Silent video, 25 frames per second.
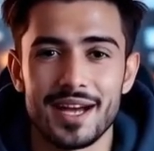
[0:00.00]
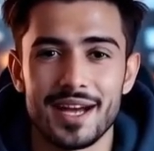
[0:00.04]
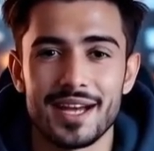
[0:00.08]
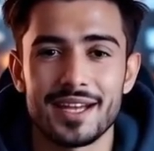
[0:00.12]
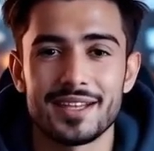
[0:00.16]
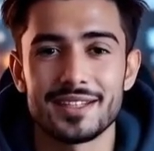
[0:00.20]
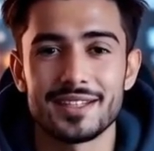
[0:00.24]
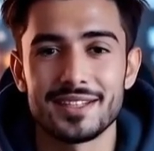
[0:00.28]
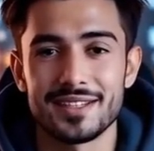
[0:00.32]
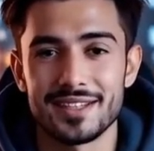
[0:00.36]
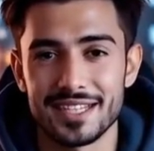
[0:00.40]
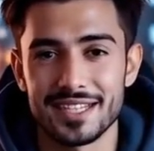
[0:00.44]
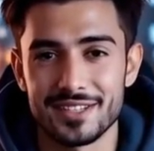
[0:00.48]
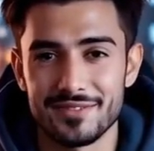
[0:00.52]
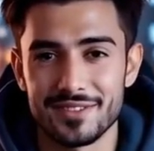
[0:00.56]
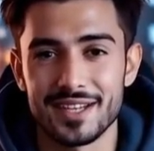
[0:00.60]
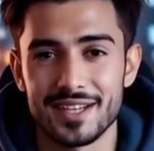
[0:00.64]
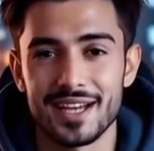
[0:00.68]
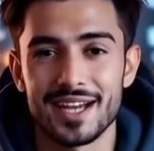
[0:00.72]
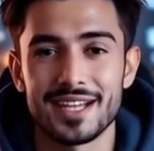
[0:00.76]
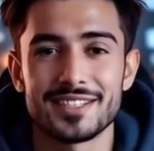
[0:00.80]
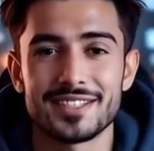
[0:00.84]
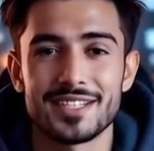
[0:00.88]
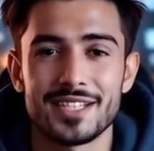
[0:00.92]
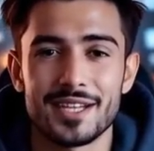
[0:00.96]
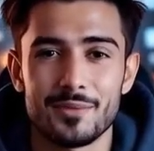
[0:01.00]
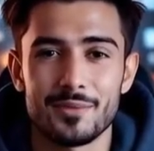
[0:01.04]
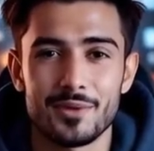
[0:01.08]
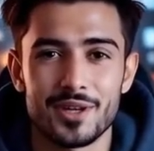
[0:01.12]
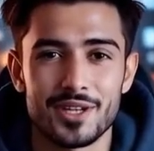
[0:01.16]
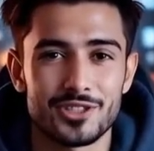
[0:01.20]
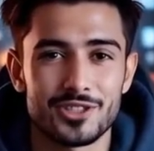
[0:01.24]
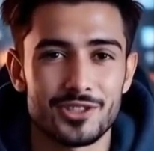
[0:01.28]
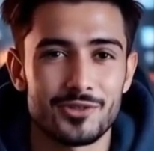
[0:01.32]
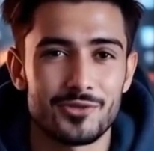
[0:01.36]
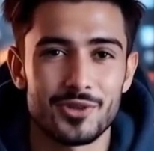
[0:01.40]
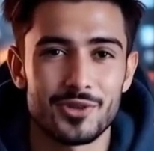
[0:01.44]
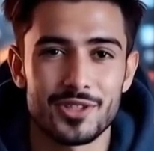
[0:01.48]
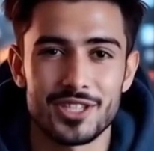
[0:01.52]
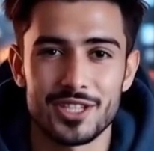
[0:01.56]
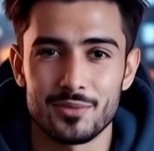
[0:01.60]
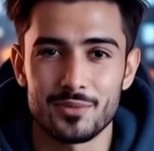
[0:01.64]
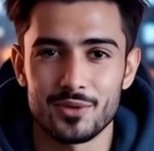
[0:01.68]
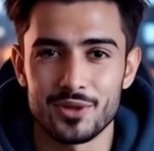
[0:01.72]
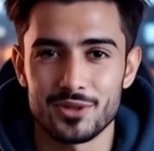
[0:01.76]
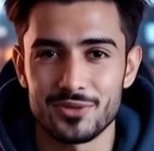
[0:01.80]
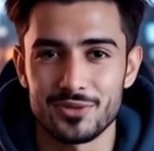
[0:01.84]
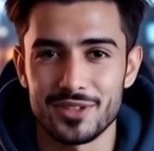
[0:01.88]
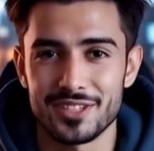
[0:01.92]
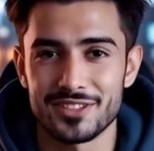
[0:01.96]
and even SEMrush for
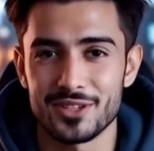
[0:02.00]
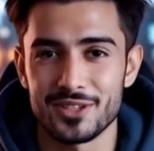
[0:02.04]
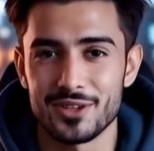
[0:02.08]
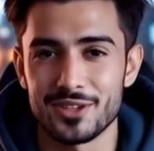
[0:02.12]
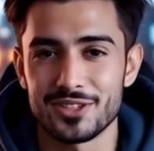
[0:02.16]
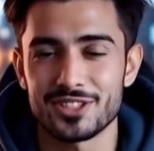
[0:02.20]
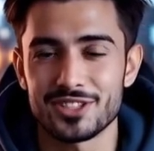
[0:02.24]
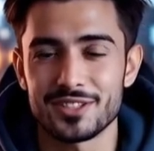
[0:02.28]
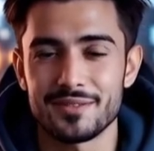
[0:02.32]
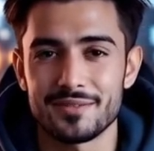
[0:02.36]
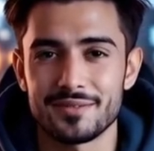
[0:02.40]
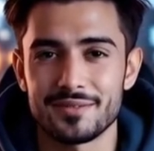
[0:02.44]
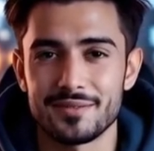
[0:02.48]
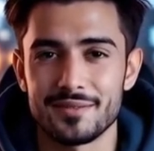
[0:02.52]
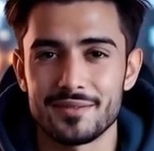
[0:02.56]
keyword research.